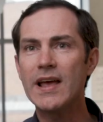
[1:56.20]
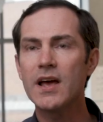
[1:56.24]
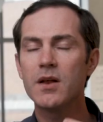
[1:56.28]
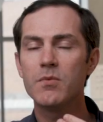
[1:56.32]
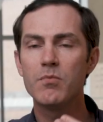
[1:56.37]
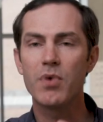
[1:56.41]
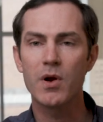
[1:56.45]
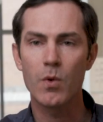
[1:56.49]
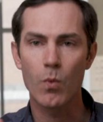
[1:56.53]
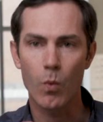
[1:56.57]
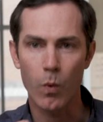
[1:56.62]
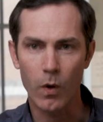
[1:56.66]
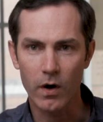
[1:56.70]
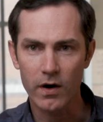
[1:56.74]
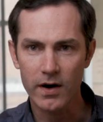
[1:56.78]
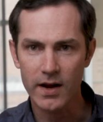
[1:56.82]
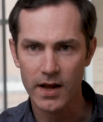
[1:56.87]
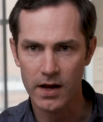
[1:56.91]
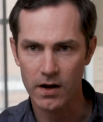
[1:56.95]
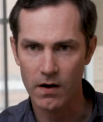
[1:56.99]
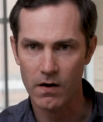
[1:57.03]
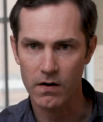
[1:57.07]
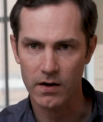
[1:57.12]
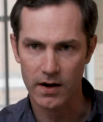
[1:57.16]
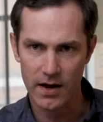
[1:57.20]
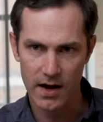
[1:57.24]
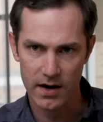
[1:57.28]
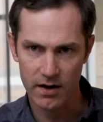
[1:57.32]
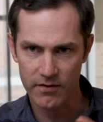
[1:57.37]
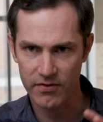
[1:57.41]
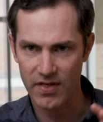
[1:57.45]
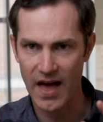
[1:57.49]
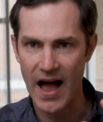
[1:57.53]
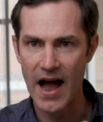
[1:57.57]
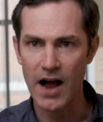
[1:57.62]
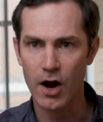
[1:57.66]
had been working on kind
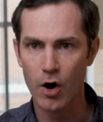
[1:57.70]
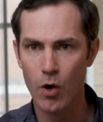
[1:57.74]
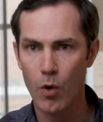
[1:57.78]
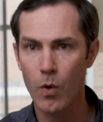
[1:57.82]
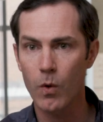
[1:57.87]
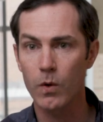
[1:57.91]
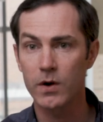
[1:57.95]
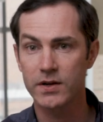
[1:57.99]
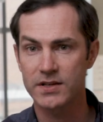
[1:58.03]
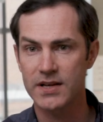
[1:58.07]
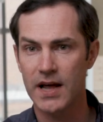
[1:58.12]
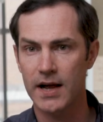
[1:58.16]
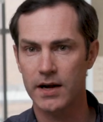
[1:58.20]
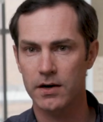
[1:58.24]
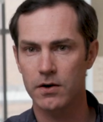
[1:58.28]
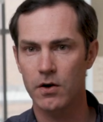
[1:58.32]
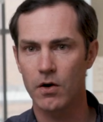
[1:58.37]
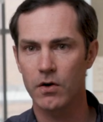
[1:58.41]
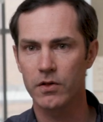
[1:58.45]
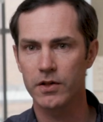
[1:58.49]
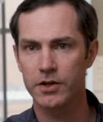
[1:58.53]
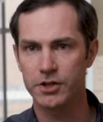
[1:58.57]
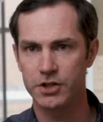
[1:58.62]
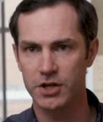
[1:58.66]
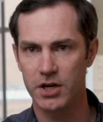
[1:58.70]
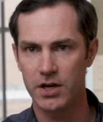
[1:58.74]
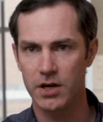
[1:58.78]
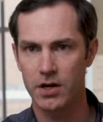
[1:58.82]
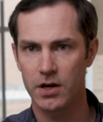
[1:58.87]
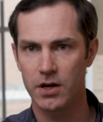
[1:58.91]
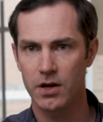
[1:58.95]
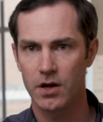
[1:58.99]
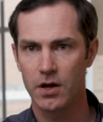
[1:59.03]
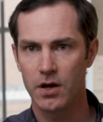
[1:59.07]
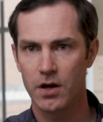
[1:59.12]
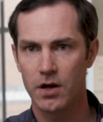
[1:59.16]
of that core technology